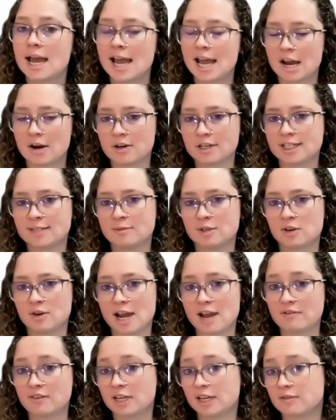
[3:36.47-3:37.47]
our
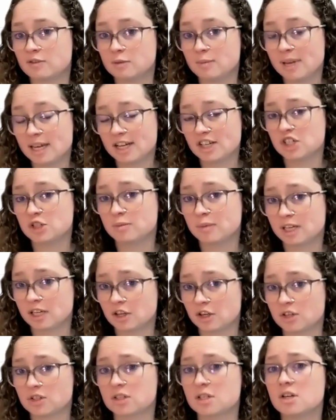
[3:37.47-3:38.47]
demographic of Spanish
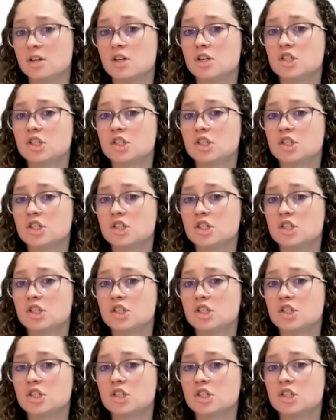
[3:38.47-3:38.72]
speakers.